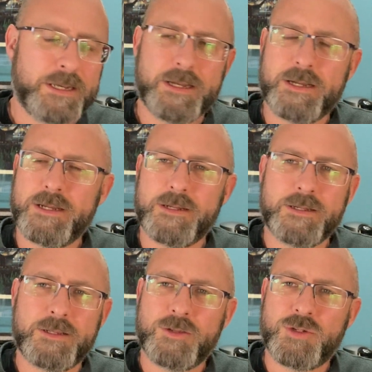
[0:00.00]

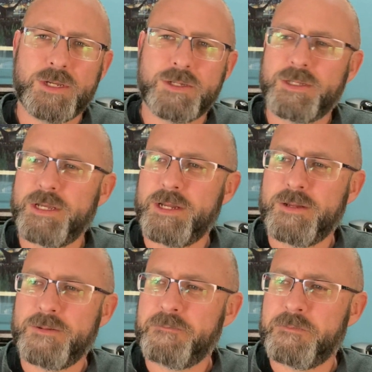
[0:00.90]
uh, just
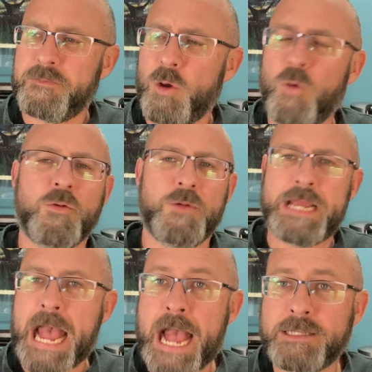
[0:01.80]
uh,
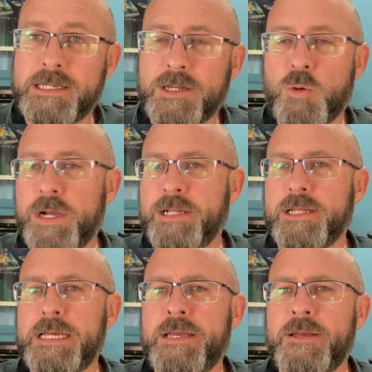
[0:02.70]
overreacting
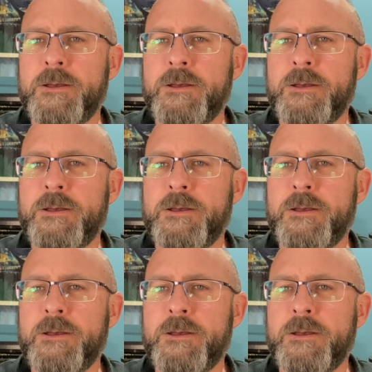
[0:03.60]
quickly.